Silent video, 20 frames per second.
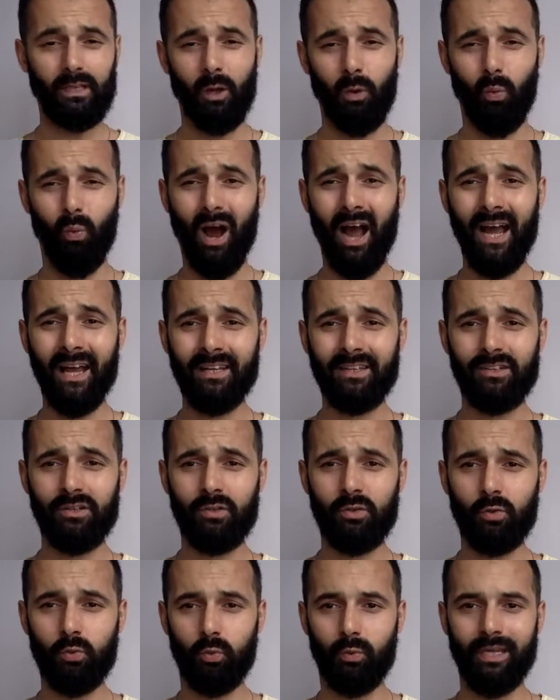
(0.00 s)
why
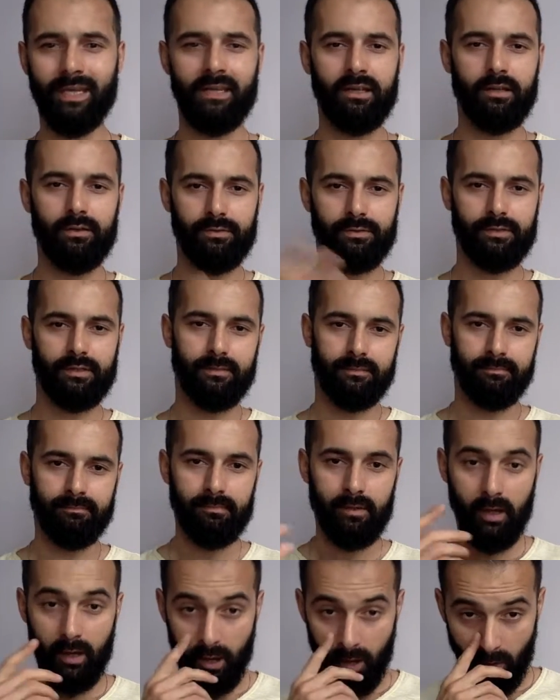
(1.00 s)
do we use
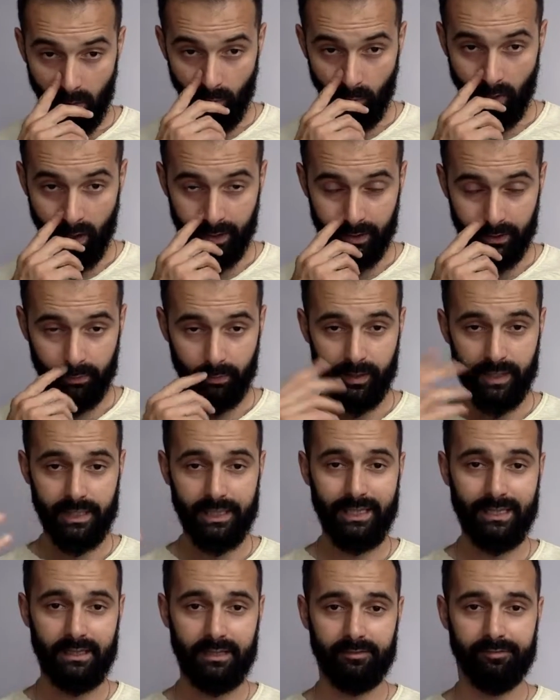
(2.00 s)
them? Why do we
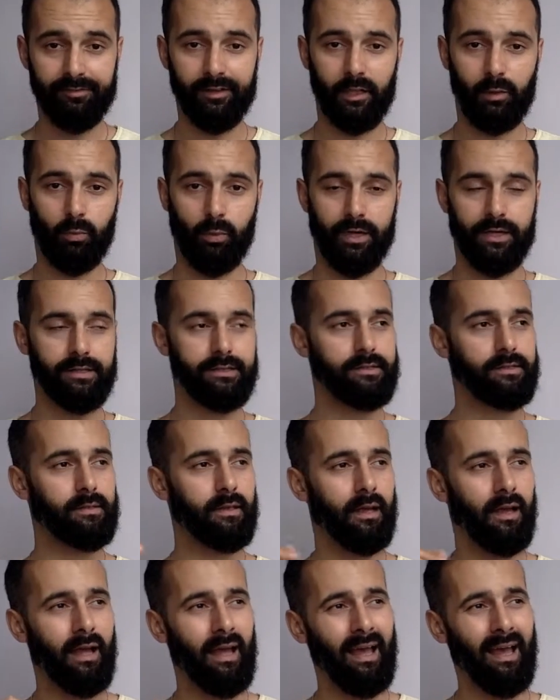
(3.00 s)
need the filler words?
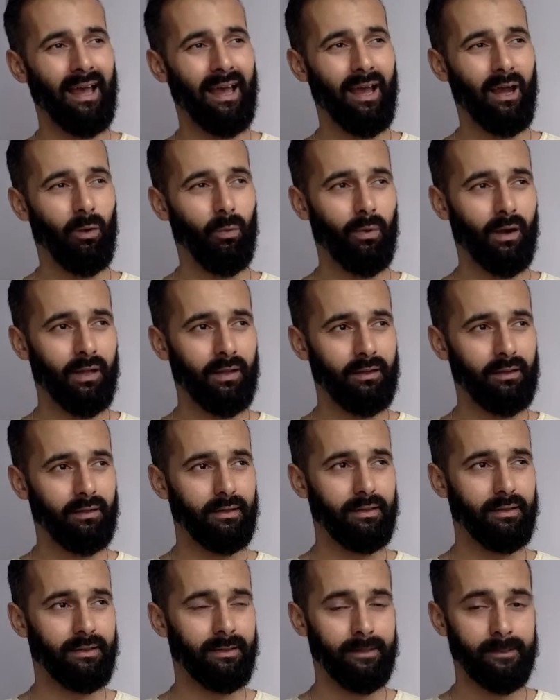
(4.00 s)

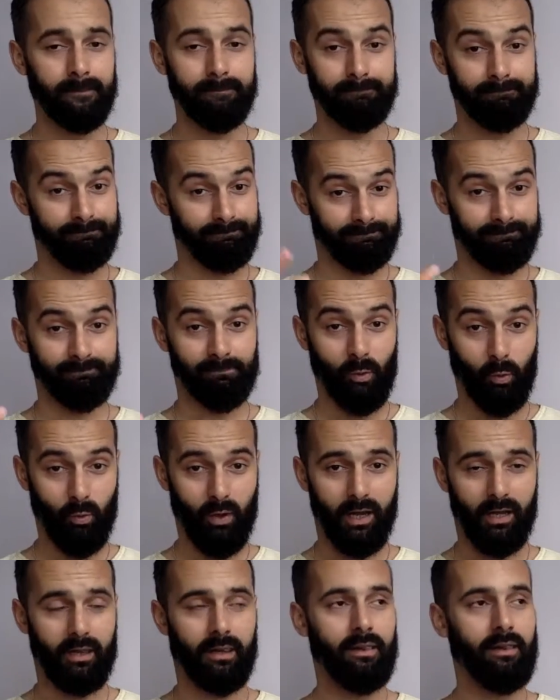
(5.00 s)
Well,
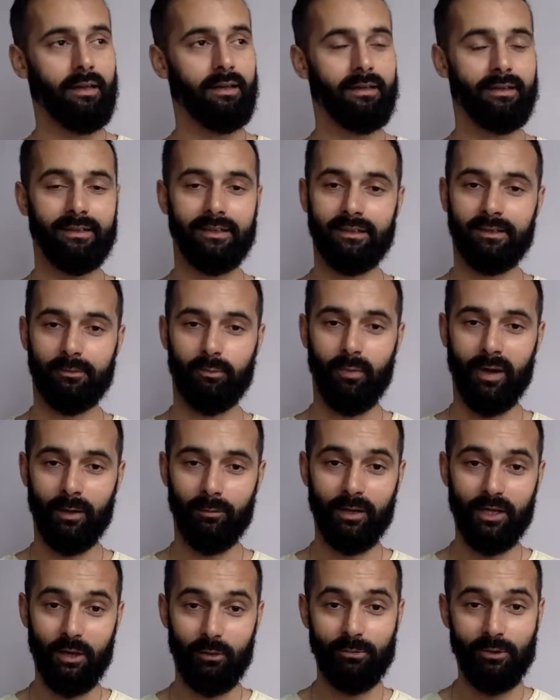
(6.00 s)
when
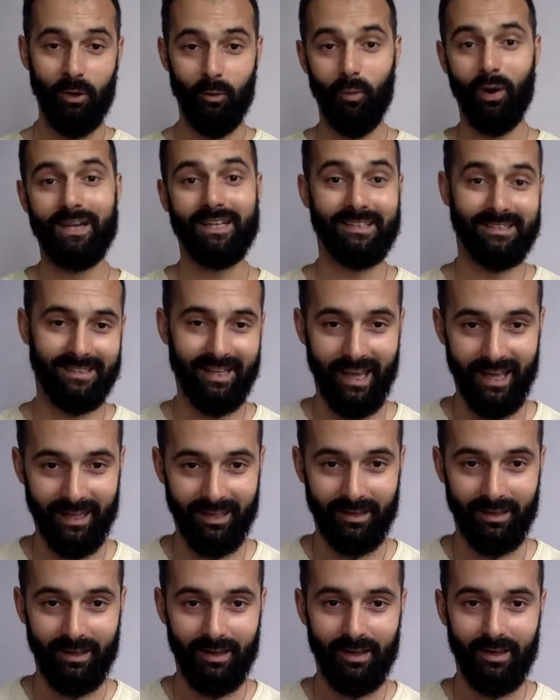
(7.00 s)
we don't know what to
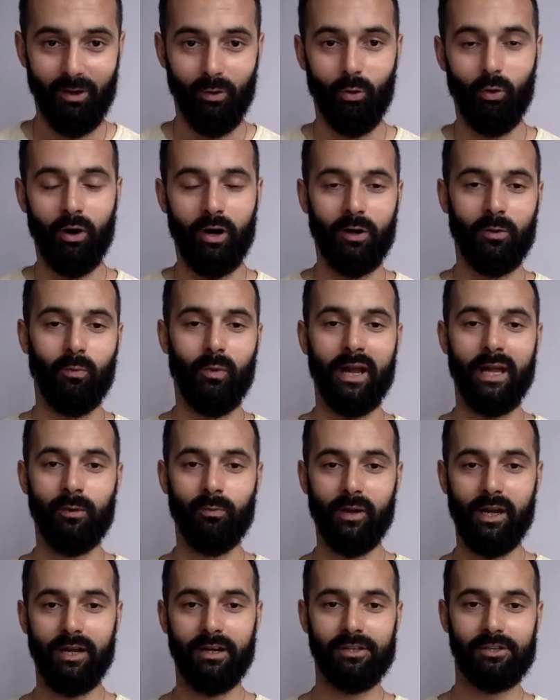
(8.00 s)
say, or when
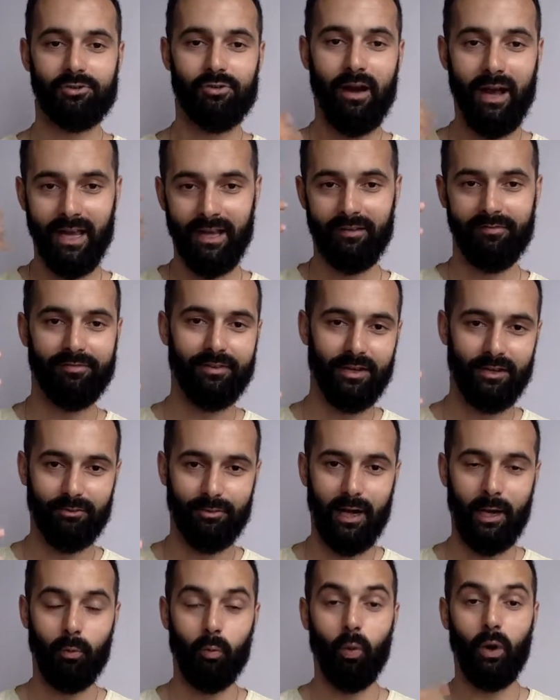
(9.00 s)
we are trying to
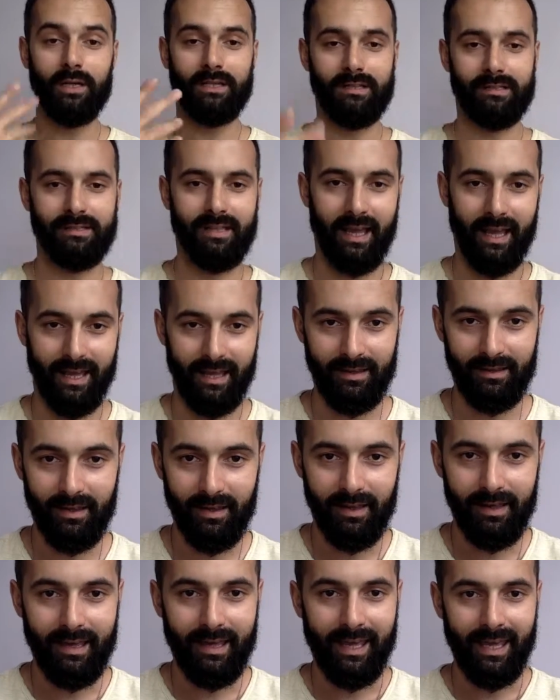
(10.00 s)
figure out what to say,
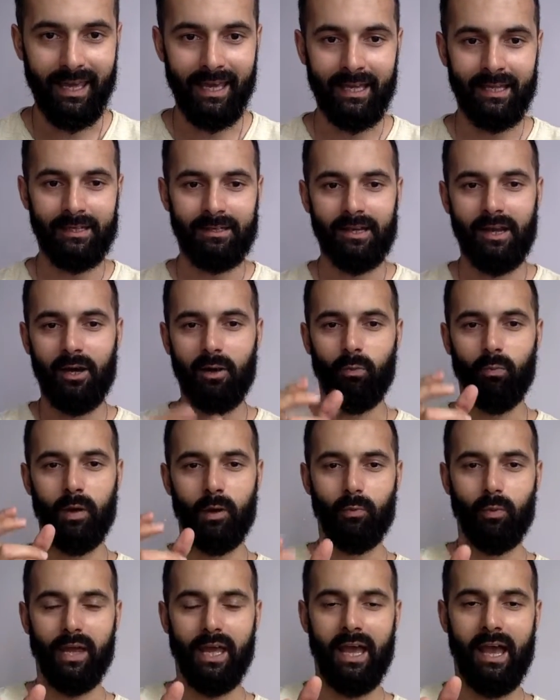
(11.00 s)
and
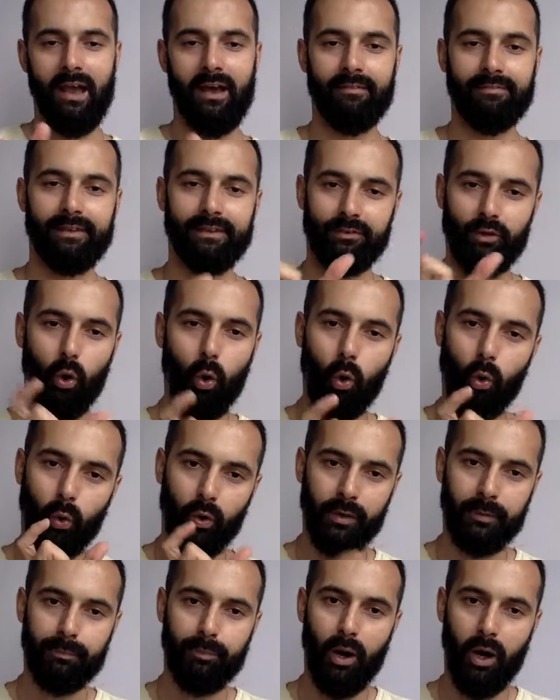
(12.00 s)
when we have this
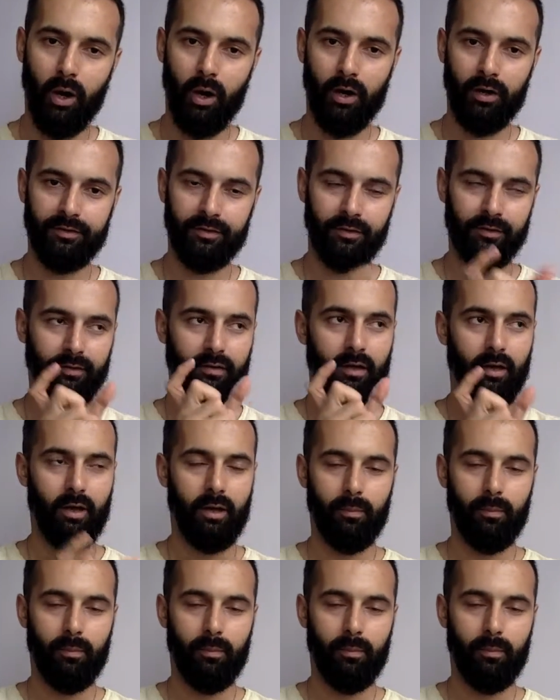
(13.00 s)
awkward pauses